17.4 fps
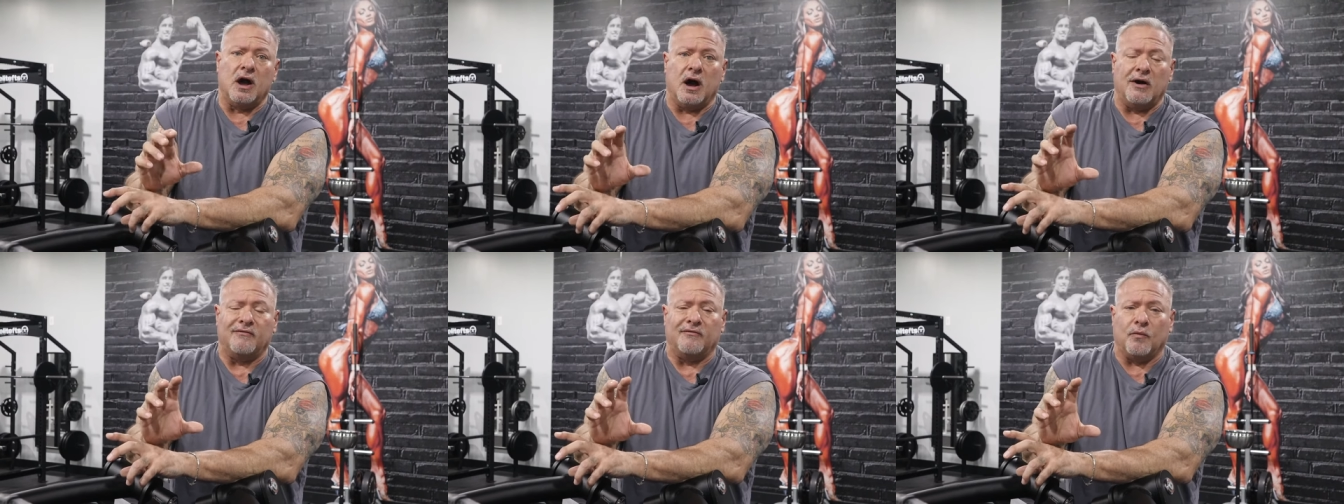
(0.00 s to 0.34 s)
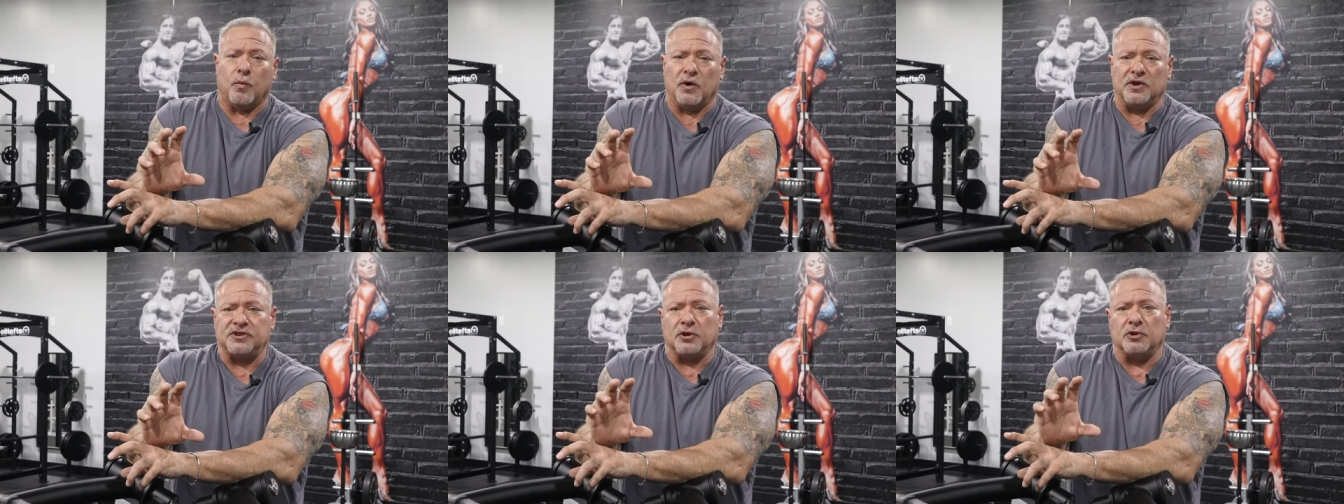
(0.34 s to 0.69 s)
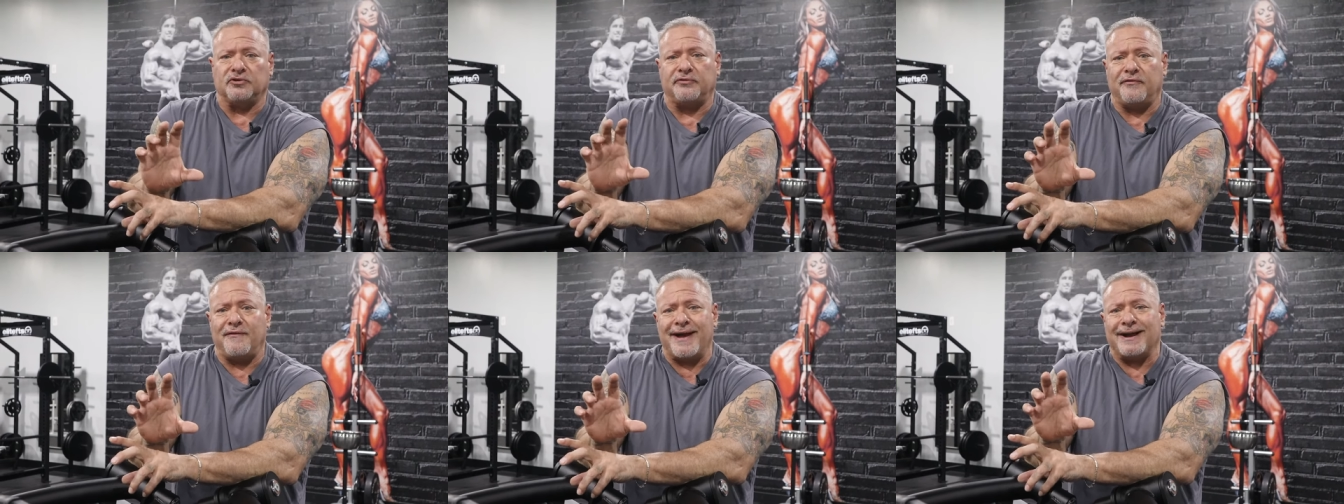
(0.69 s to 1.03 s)
of what
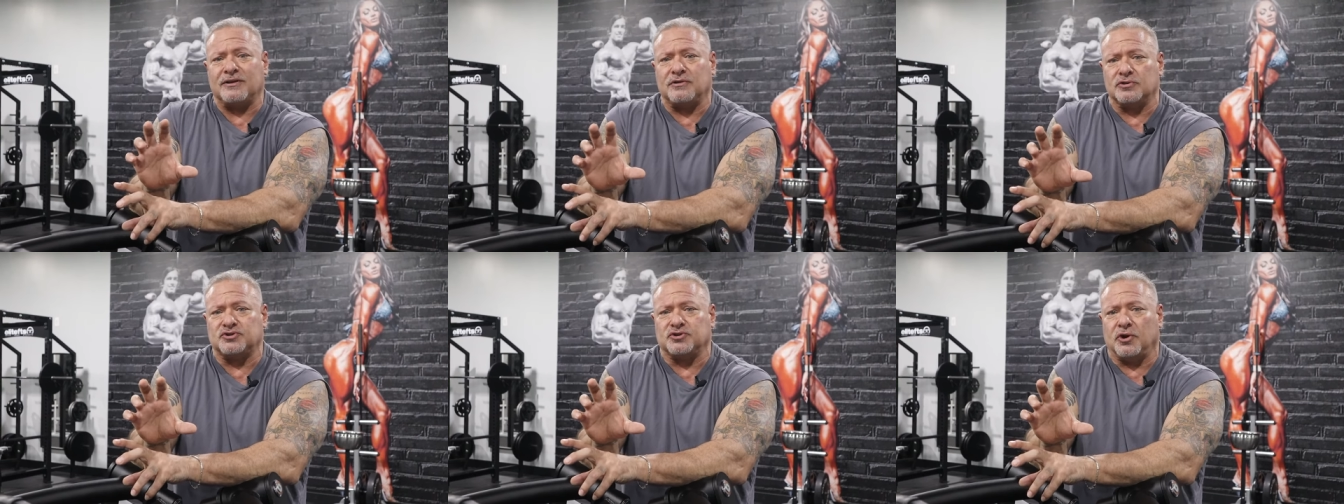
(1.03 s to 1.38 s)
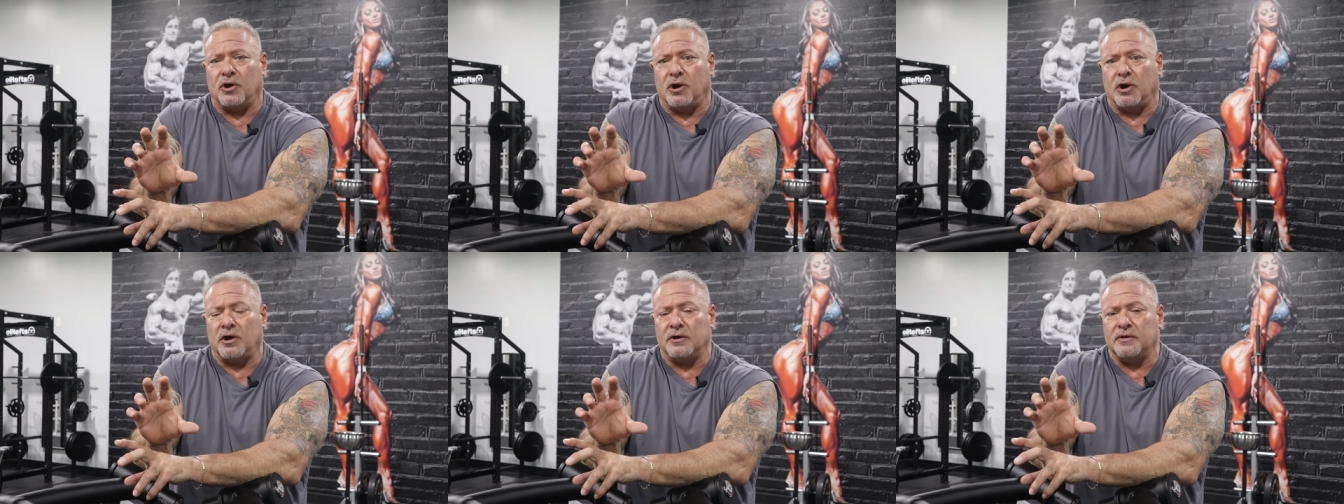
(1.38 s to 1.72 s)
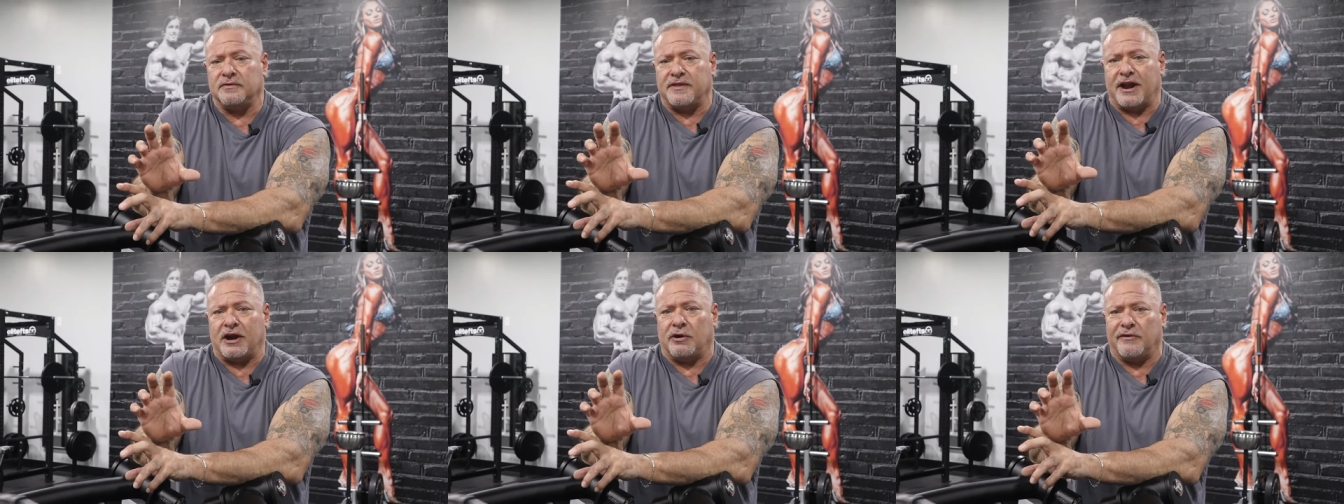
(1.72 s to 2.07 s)
those factors are
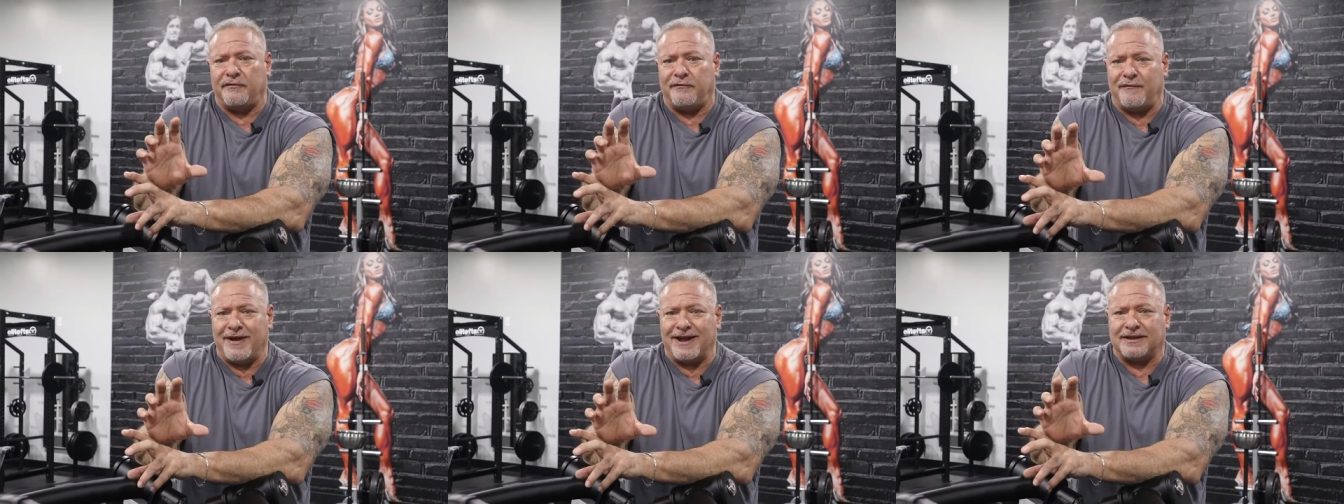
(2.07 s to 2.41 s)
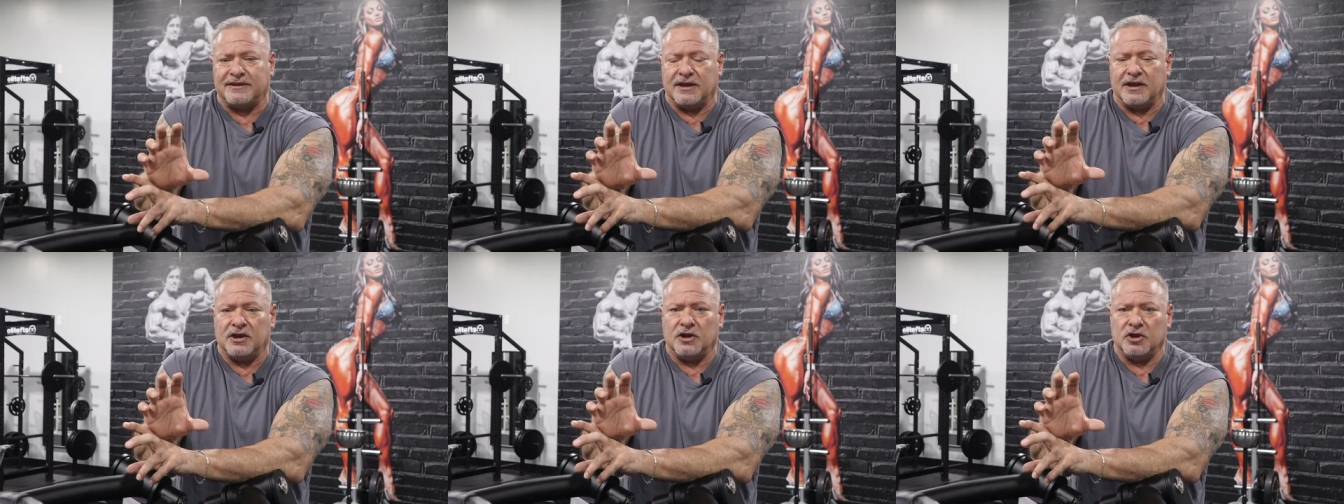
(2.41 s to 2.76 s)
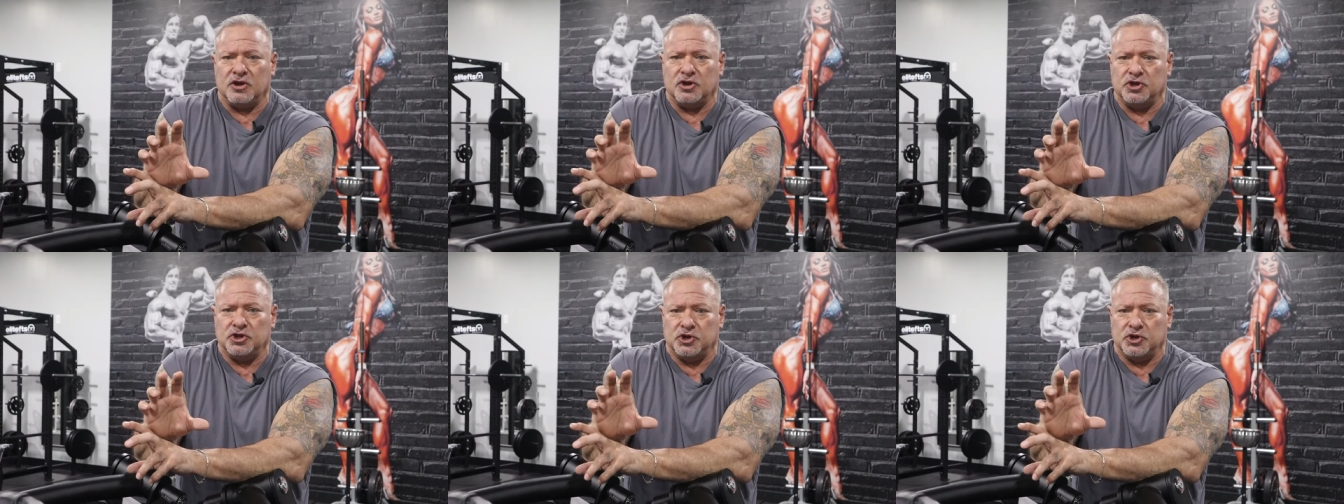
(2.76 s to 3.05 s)
that are affecting